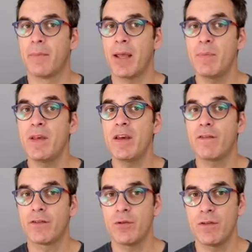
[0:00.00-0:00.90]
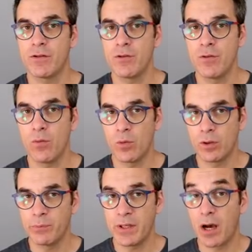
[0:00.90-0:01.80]
maybe a few of you
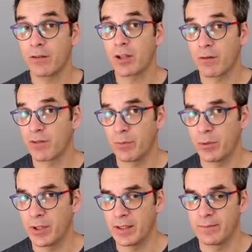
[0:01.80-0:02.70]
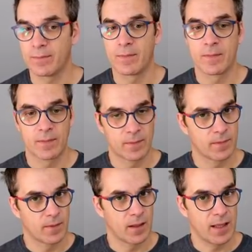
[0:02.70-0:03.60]
will be uncomfortable with it.
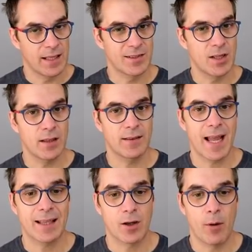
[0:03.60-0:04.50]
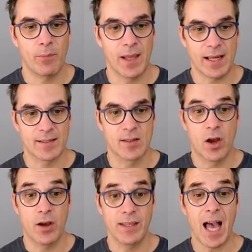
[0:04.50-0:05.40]
It's not that complex.
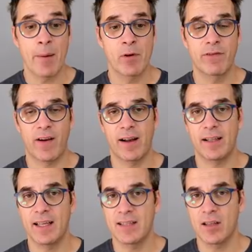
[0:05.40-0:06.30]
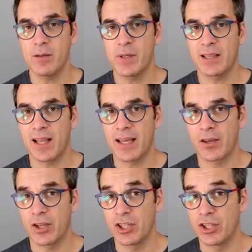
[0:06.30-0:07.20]
A YAML file is a little bit like
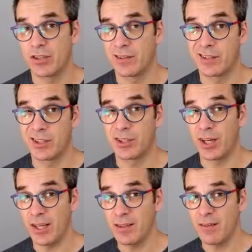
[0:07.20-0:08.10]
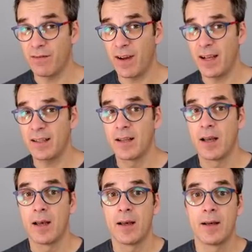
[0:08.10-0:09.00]
a JSON file,
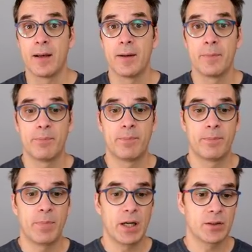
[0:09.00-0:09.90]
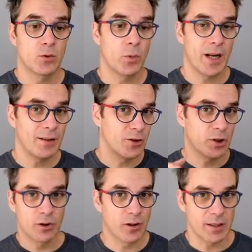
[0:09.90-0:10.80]
but without the
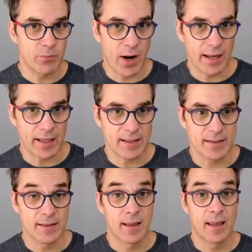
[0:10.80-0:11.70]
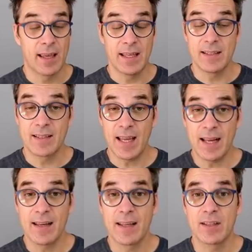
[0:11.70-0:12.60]
curly brackets.
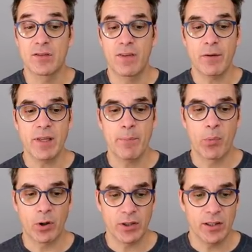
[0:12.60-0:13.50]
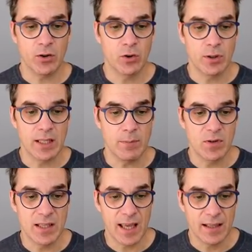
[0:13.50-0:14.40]
Instead, it's very important to keep
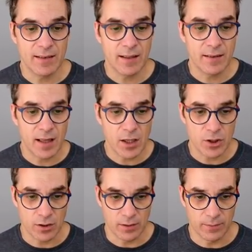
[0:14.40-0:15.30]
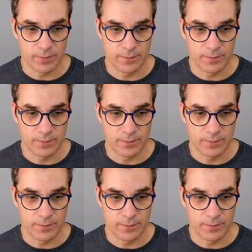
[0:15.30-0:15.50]
the indentation.